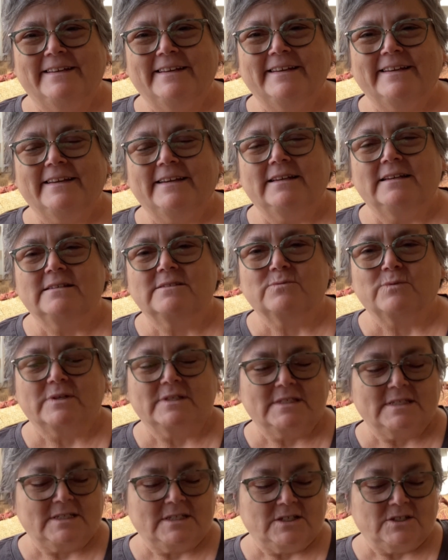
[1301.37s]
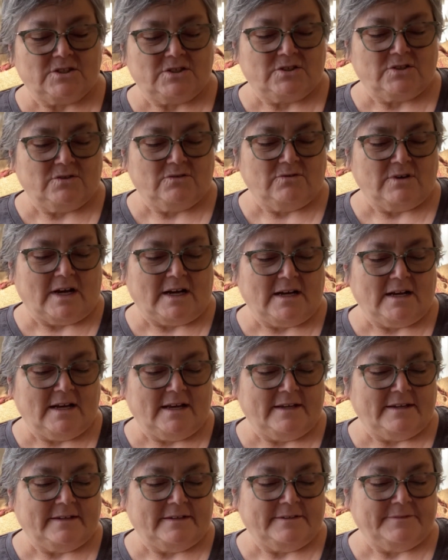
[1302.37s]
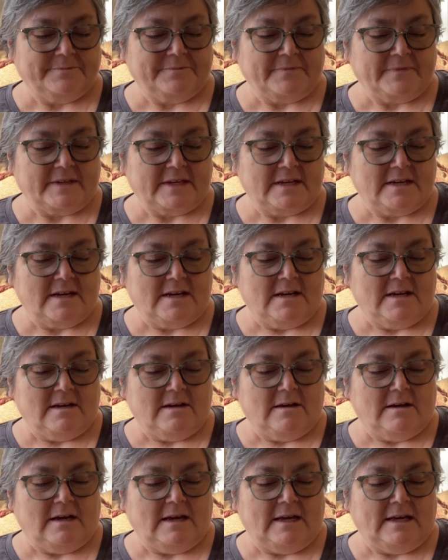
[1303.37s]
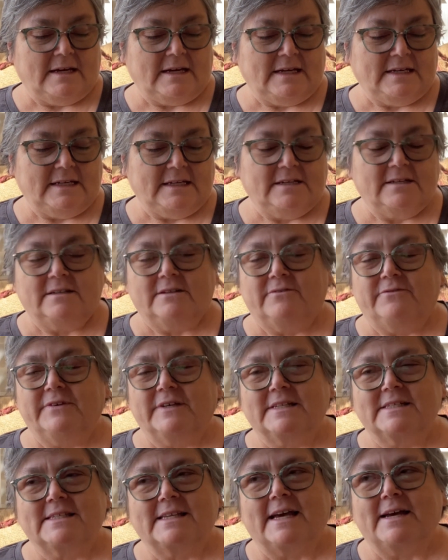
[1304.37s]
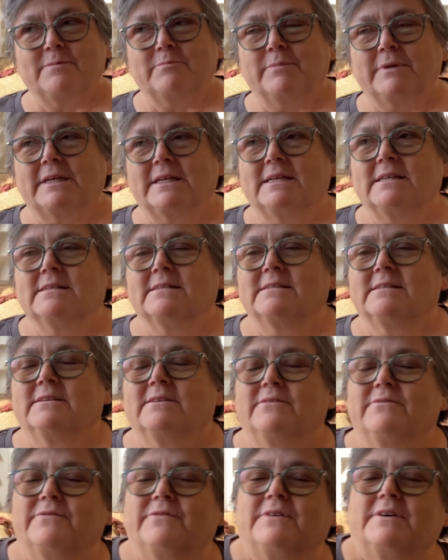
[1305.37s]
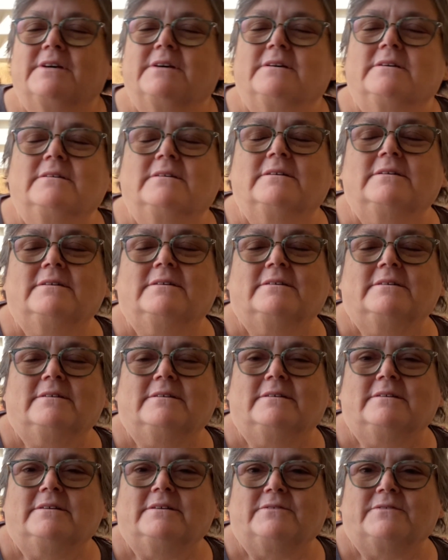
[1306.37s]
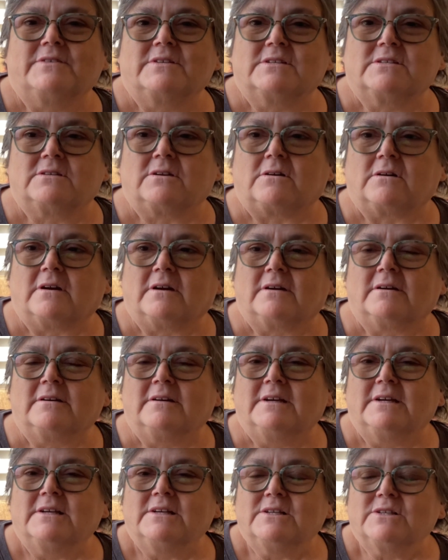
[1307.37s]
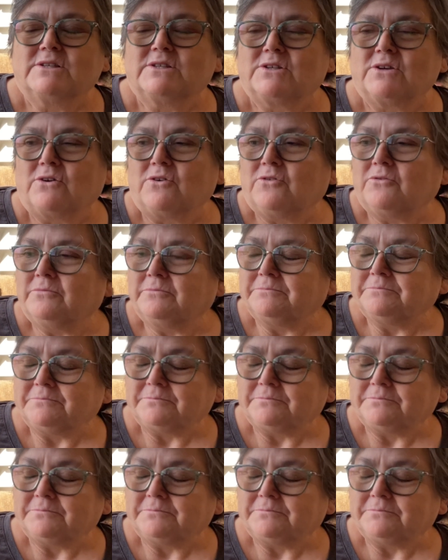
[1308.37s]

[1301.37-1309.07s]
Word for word: he's one stitch too high. And I needed to fix that because of the, of the star. So